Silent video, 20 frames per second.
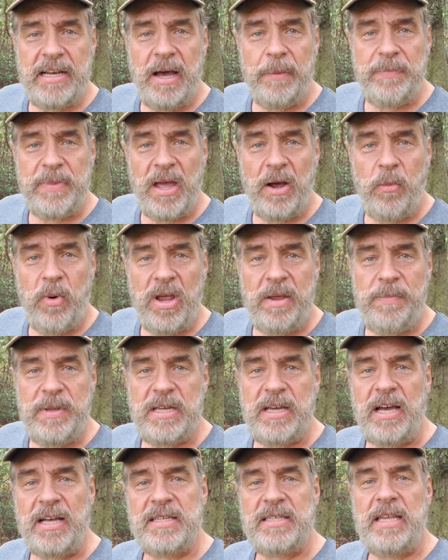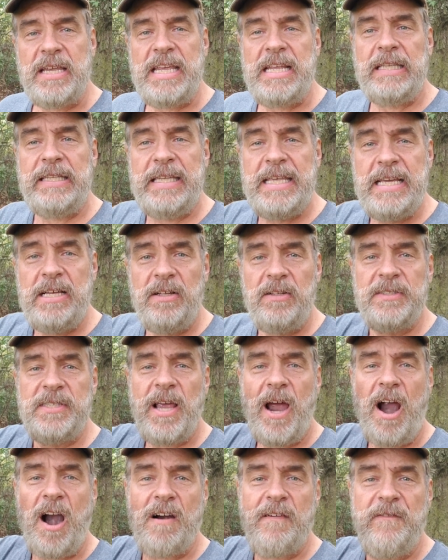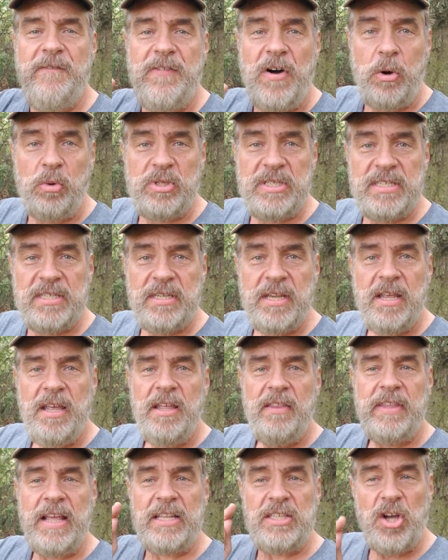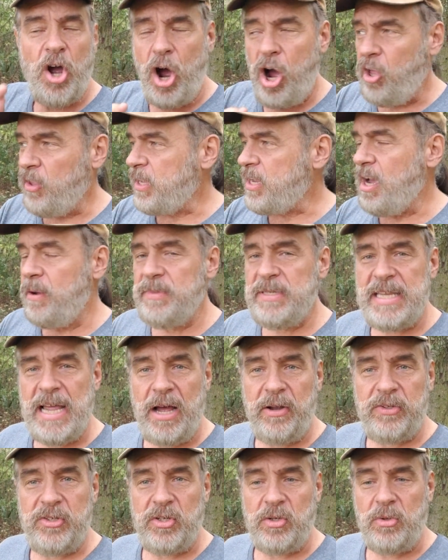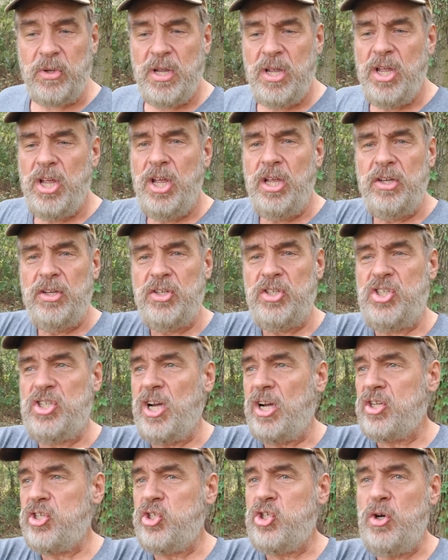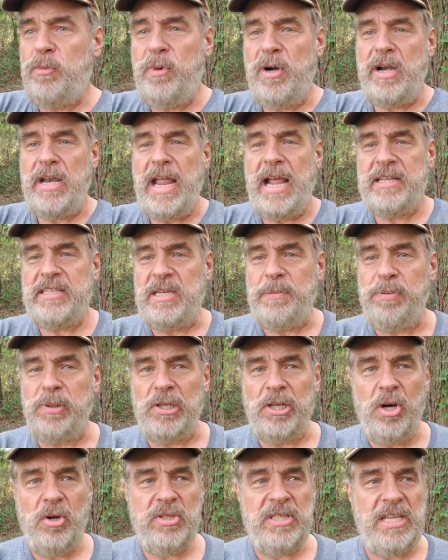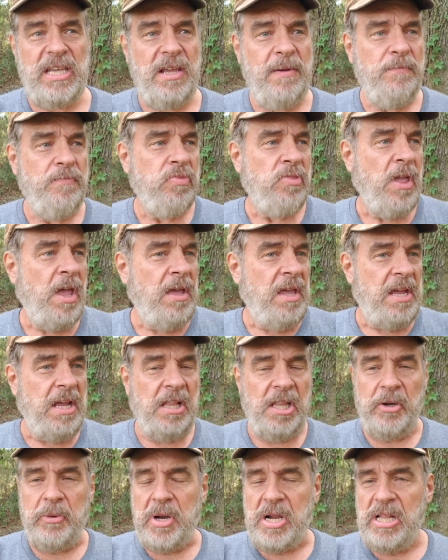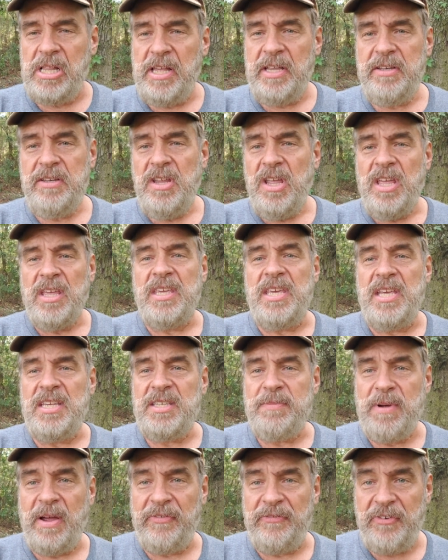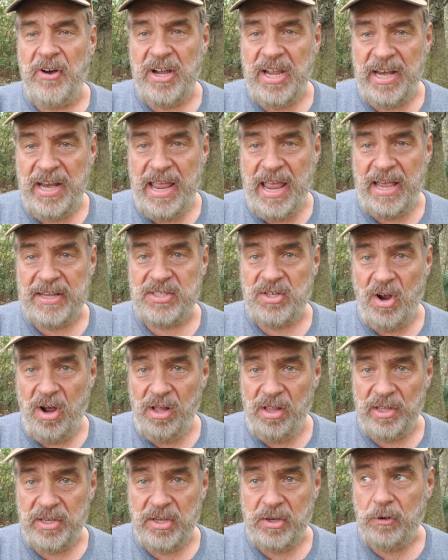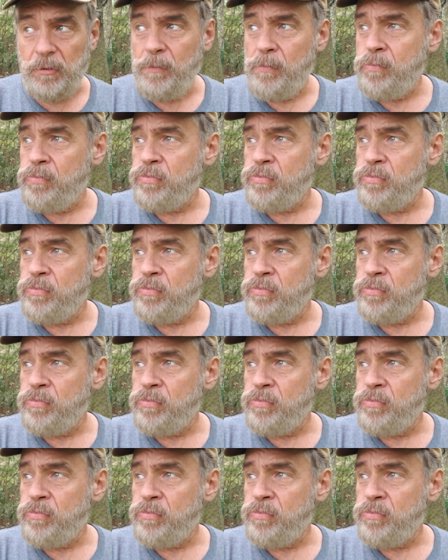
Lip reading: up that way, because illegals are votes. That's all it comes down to. Chuck Schumer, Nancy Pelosi, Hillary Clinton, kiss my fucking ass, all of you.